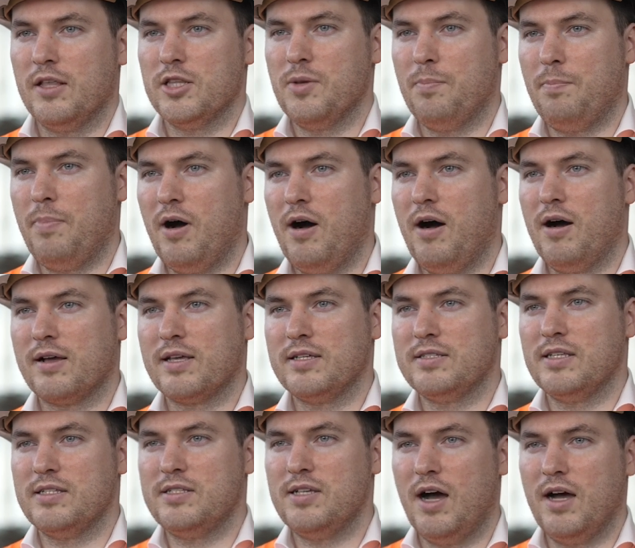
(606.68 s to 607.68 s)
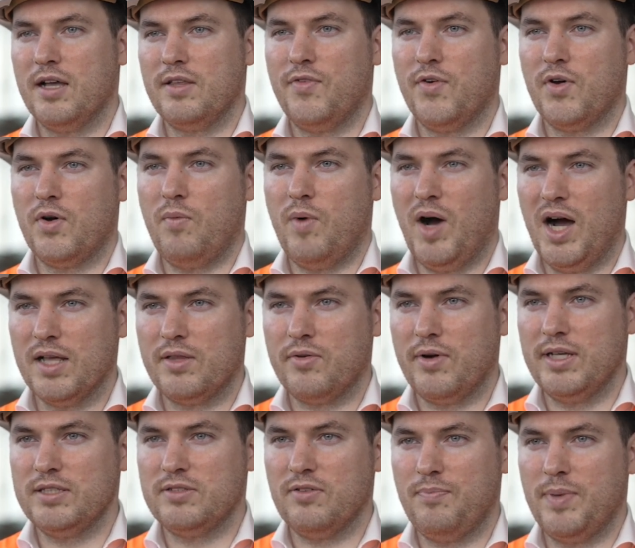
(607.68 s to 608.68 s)
The park is designed for a wide
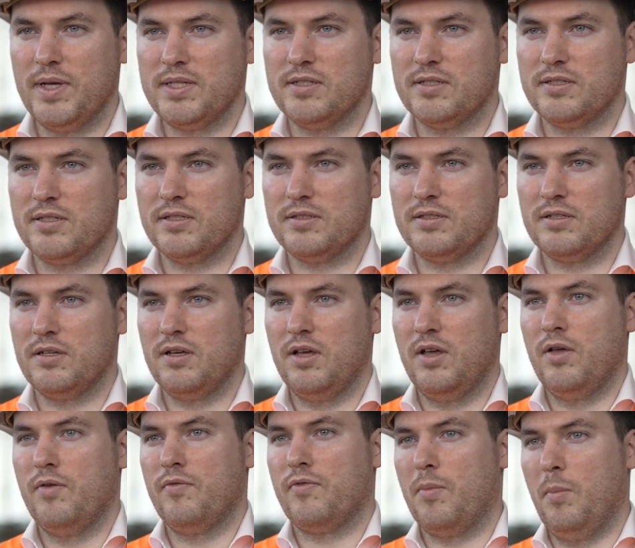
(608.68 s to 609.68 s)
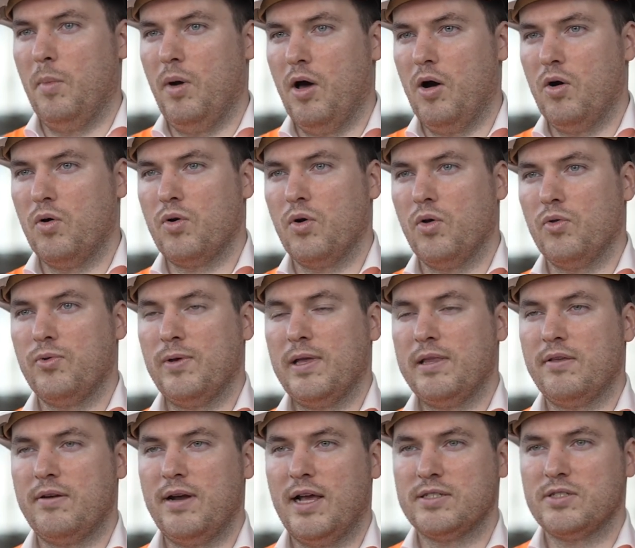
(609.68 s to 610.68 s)
range of businesses, from local to
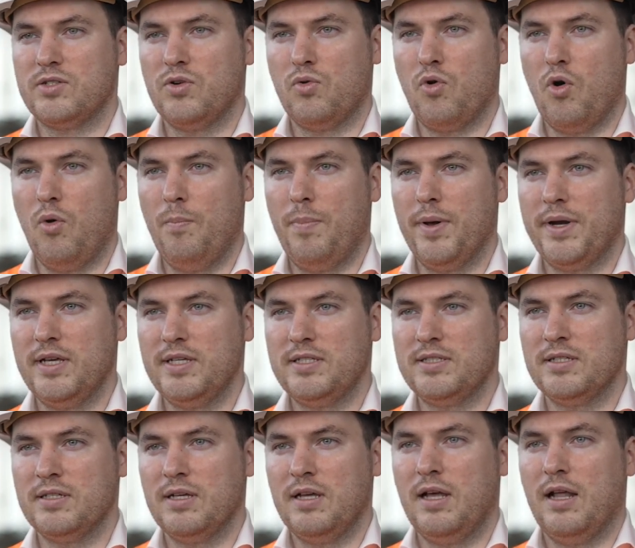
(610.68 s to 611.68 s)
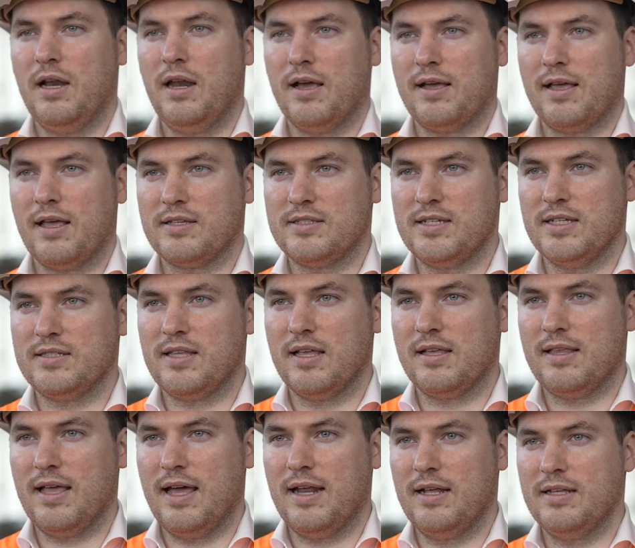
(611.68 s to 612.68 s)
international companies like existing
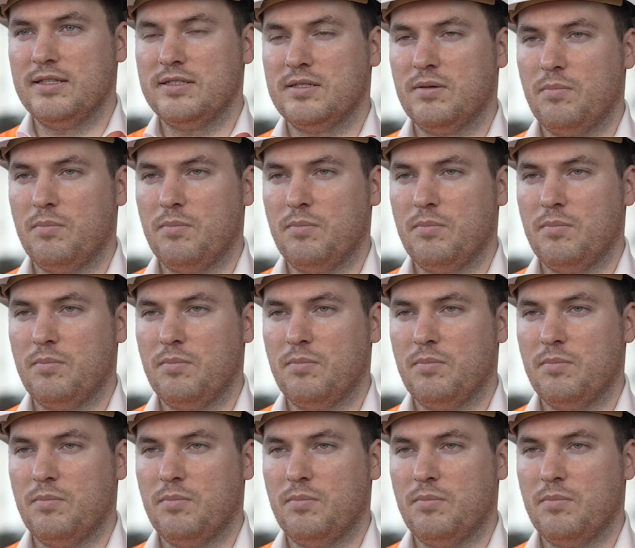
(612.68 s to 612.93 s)
tenants,